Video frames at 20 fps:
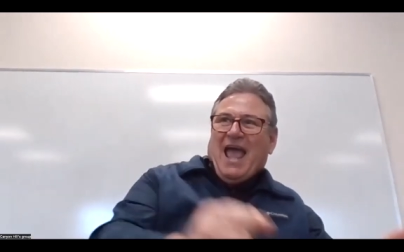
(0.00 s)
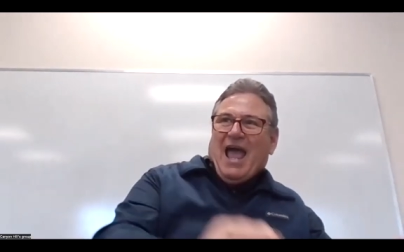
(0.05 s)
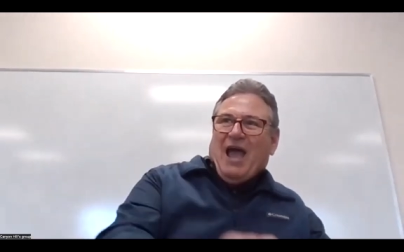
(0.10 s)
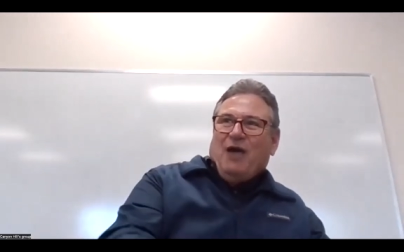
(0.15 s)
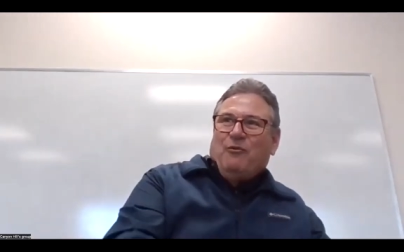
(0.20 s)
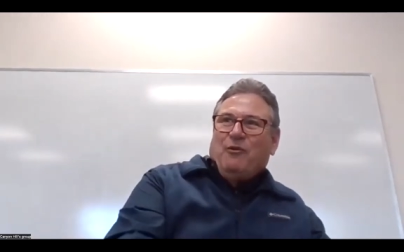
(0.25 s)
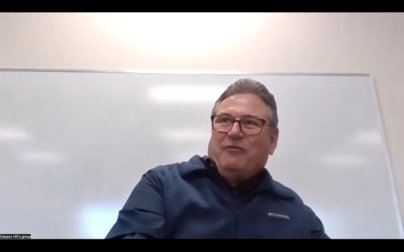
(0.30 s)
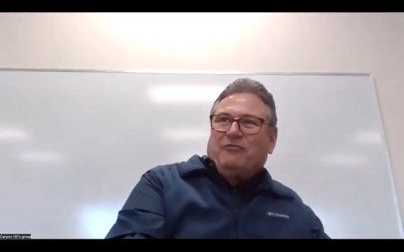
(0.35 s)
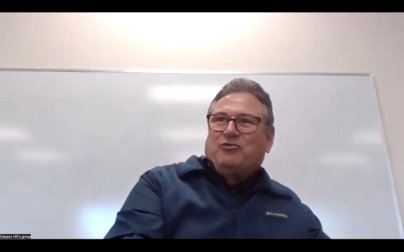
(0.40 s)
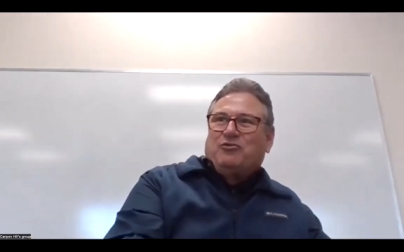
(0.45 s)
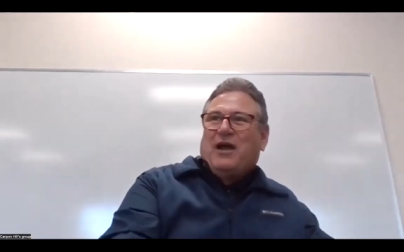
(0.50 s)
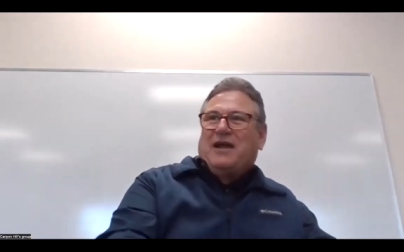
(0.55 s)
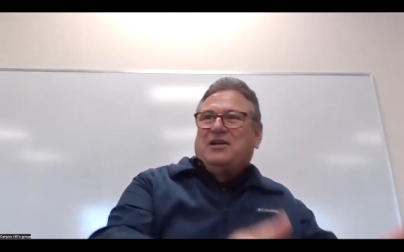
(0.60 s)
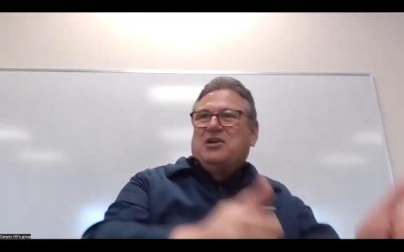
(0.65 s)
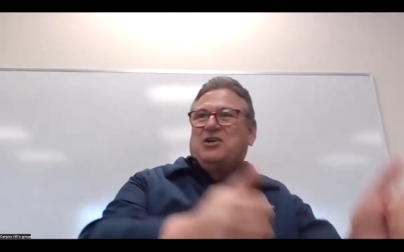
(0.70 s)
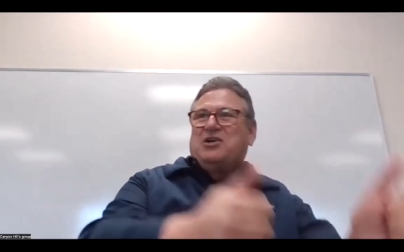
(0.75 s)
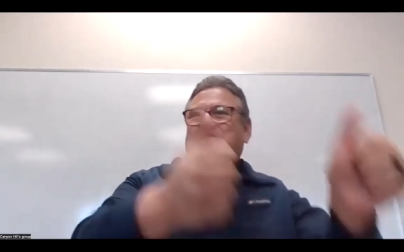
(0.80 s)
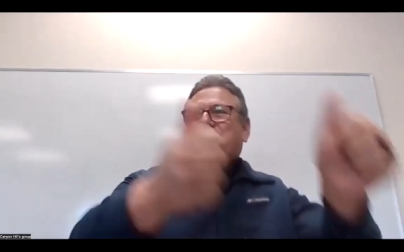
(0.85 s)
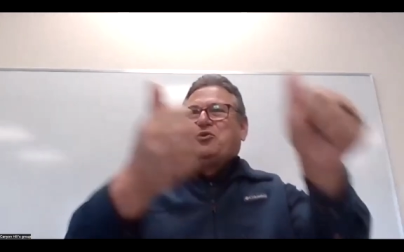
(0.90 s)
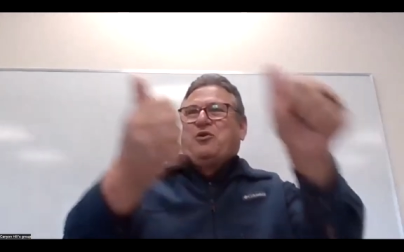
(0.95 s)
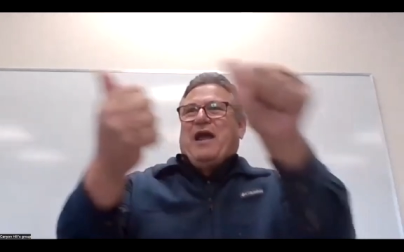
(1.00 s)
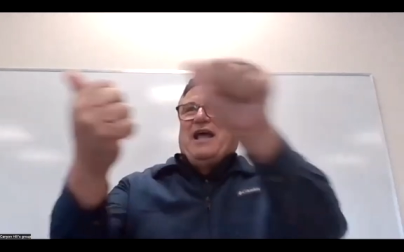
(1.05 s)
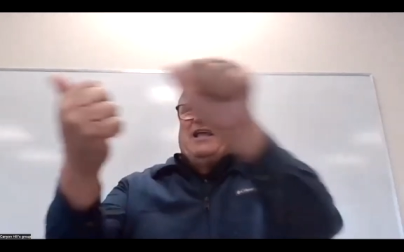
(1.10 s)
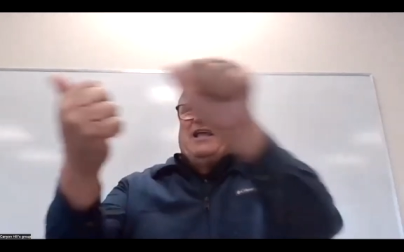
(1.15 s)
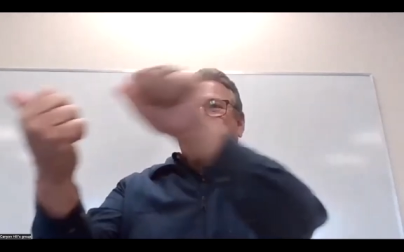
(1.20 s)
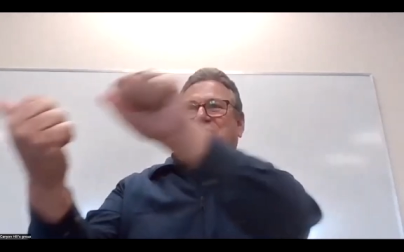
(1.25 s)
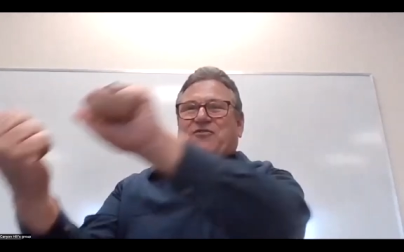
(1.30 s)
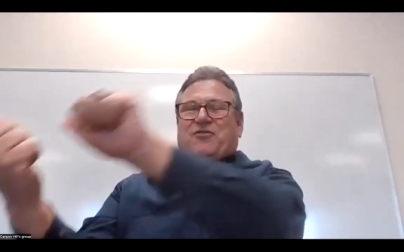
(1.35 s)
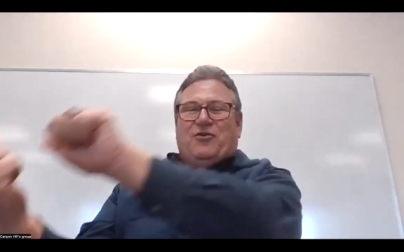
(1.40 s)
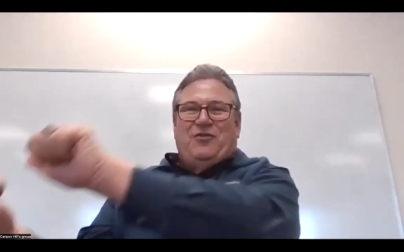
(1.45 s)
And we've tried to
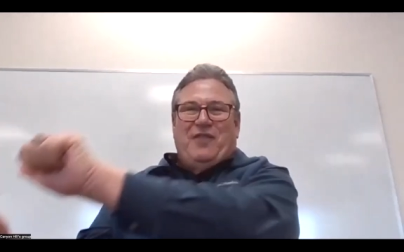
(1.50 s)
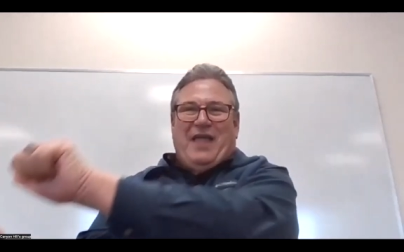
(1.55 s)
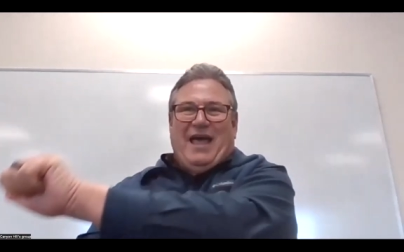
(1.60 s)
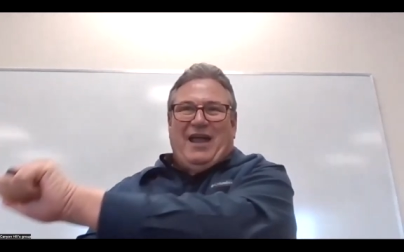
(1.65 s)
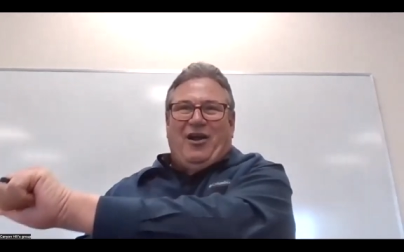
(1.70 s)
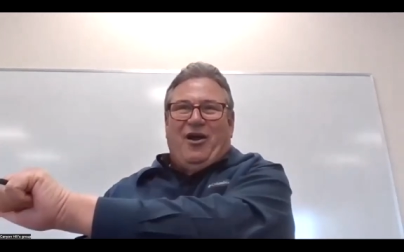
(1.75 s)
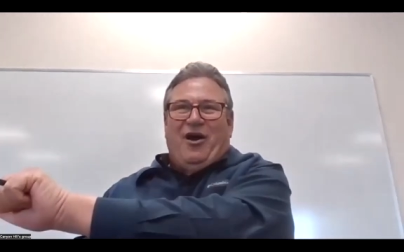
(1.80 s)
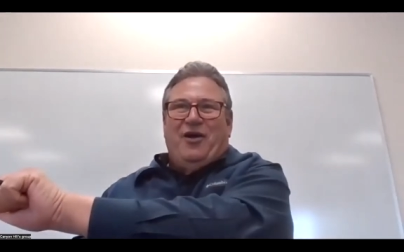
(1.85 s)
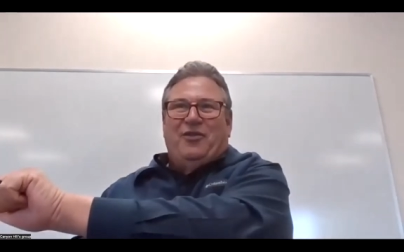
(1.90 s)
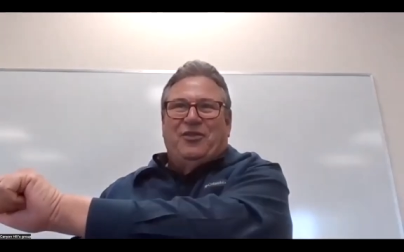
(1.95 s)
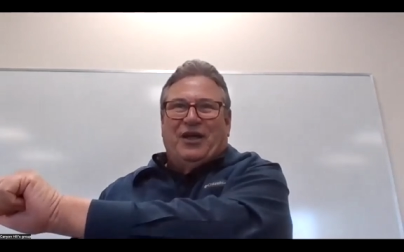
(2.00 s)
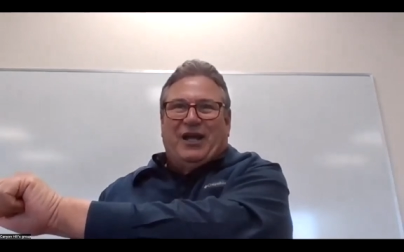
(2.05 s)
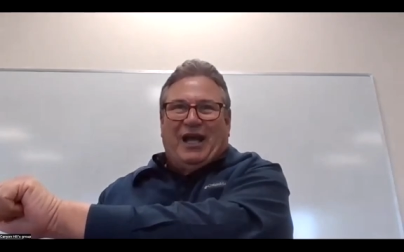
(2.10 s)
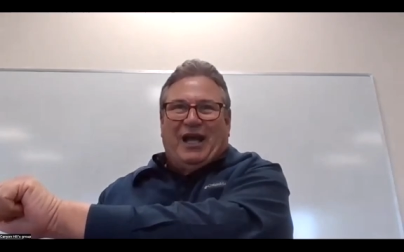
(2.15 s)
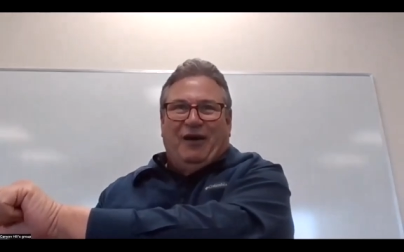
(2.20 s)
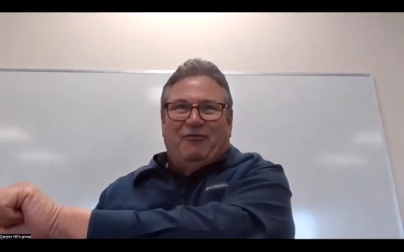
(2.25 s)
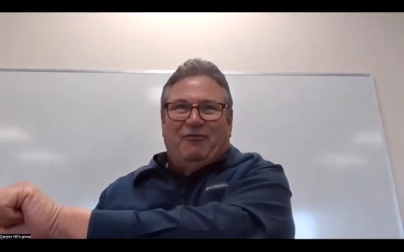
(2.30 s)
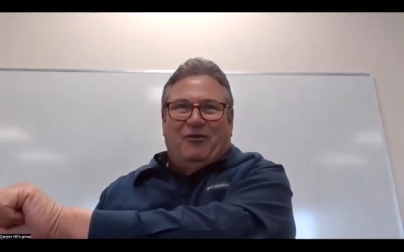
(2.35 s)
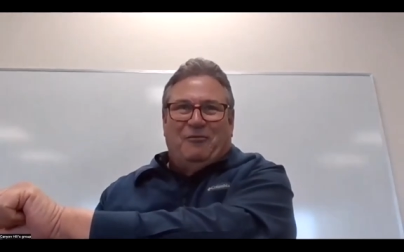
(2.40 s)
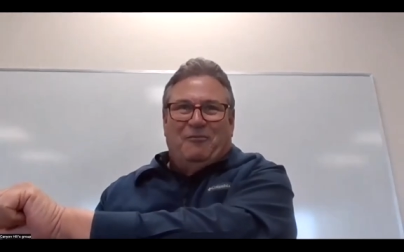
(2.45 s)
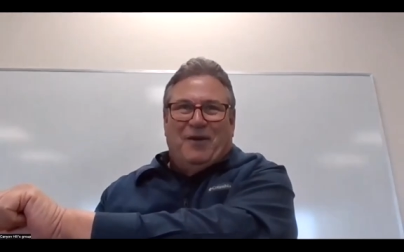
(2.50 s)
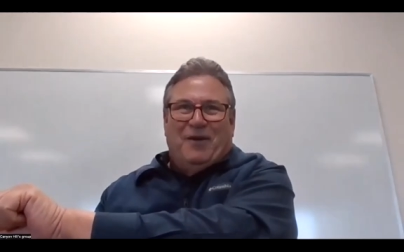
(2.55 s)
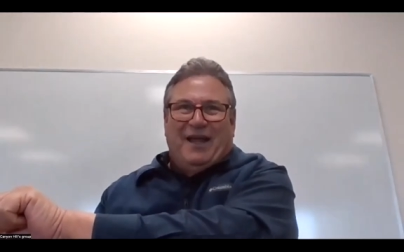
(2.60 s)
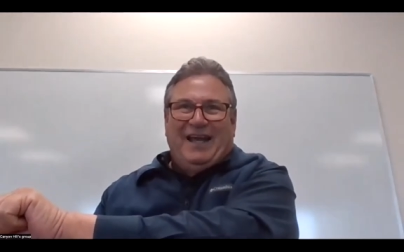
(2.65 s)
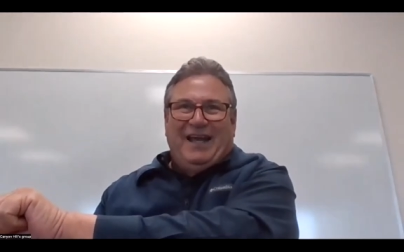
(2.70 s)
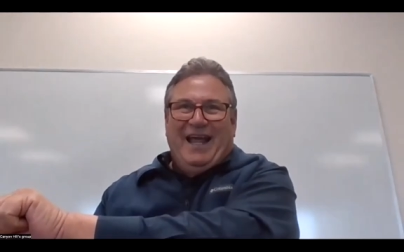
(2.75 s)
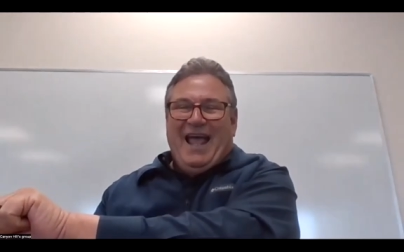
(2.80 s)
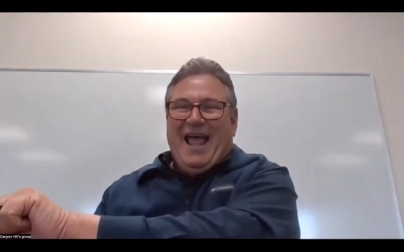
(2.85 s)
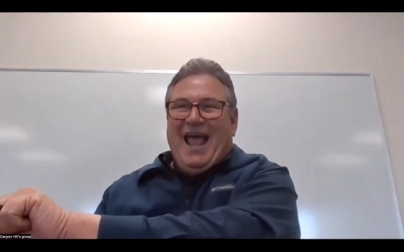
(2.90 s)
transfer that on the government.